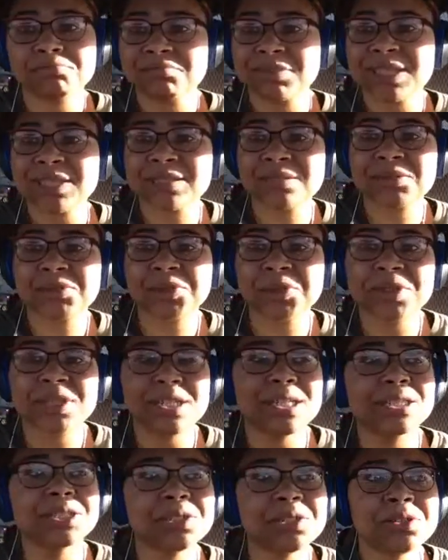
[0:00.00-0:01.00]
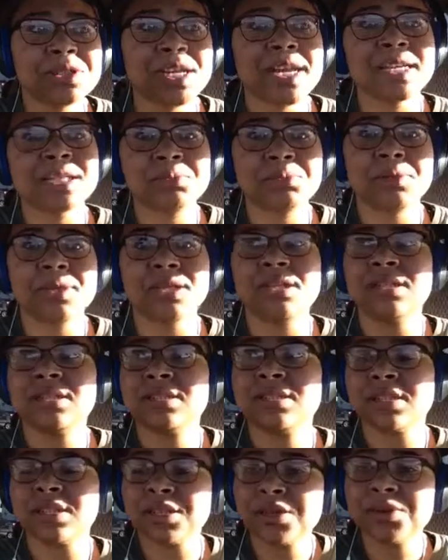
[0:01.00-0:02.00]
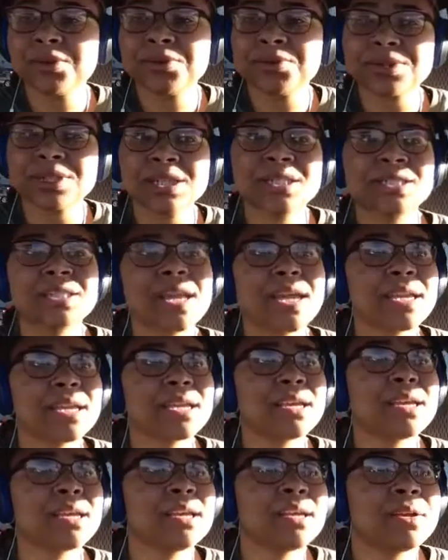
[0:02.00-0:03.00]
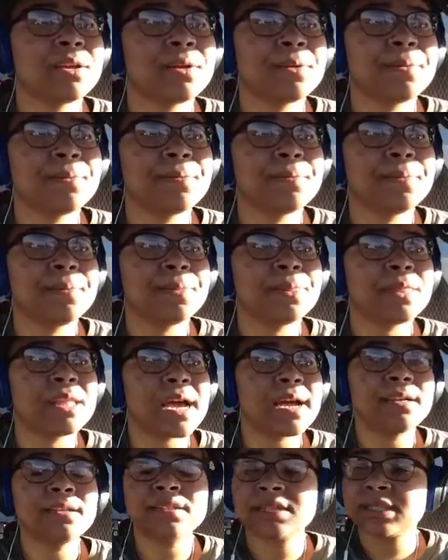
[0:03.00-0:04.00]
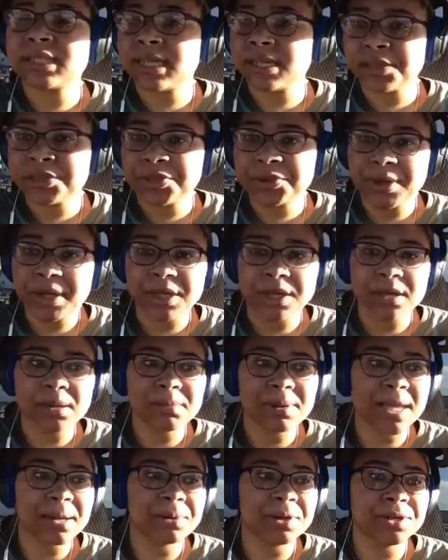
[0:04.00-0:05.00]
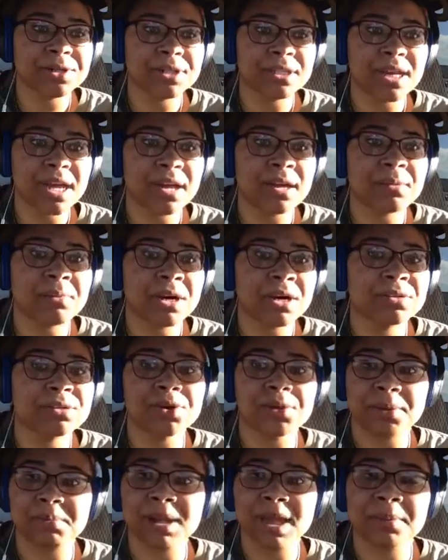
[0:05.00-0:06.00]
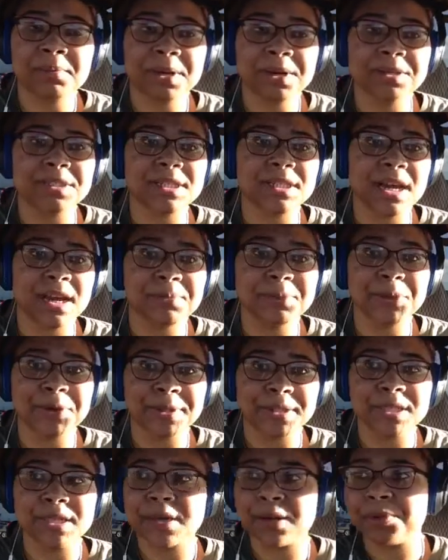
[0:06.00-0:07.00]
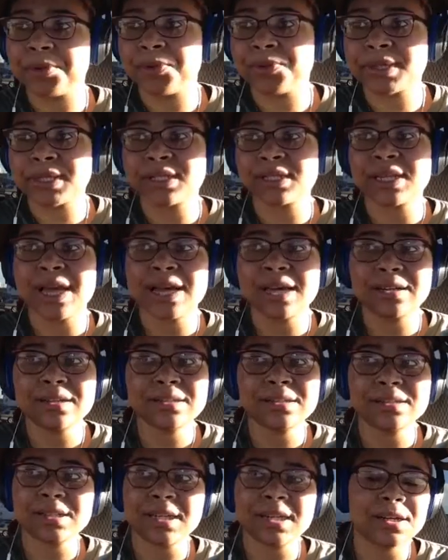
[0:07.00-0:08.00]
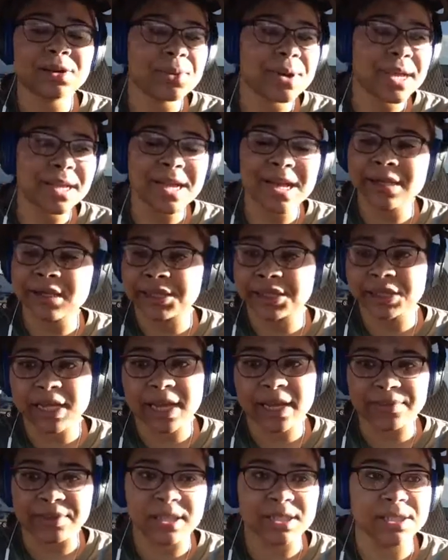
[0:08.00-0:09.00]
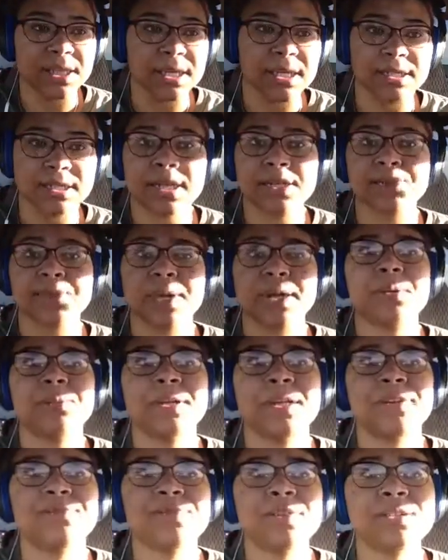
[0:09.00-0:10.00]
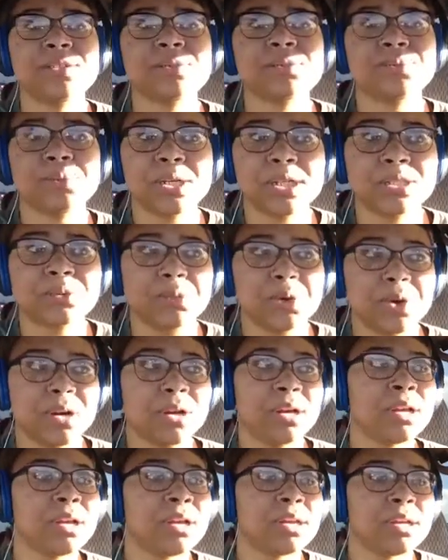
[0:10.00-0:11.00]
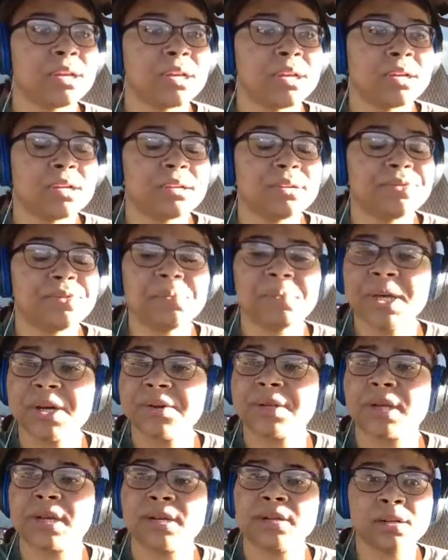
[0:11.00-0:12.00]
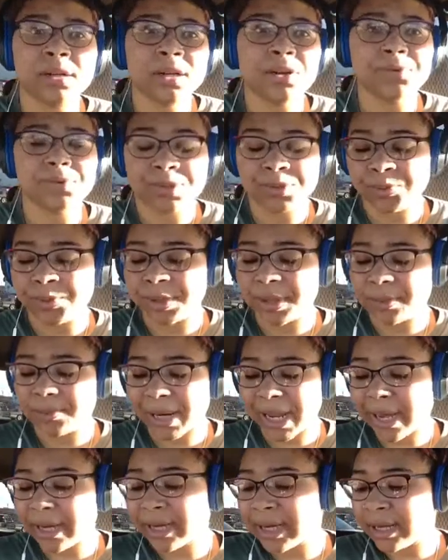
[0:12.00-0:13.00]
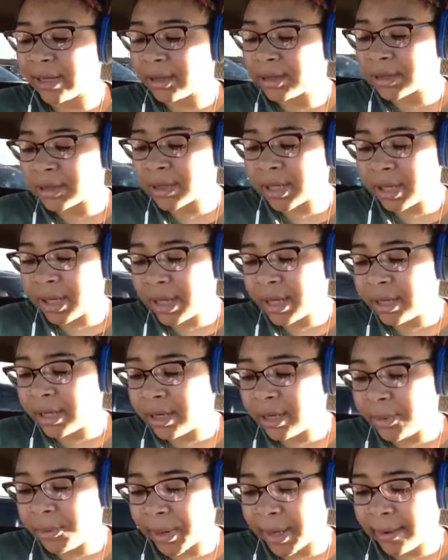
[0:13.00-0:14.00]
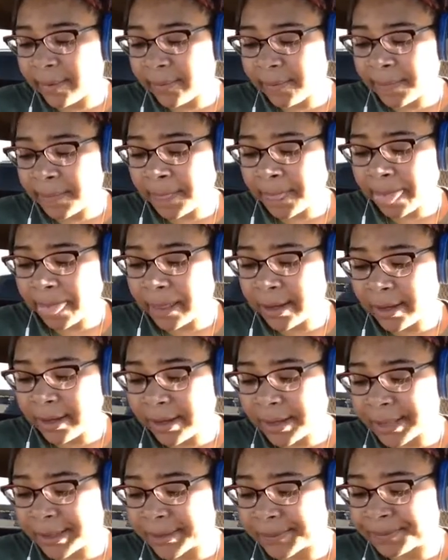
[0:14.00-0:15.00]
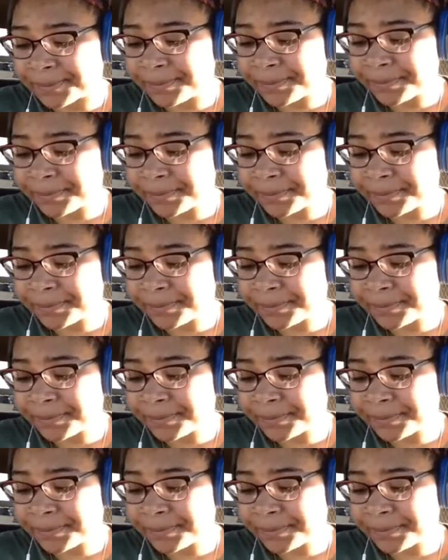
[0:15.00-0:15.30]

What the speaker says: is traditional to HBCUs. It's like, I understand that you are a young black person. I am also a black person. I'm going to help you with this. I understand the white colleges have these things as well, but it feels much more familiar and close with black colleges. Anyway, boy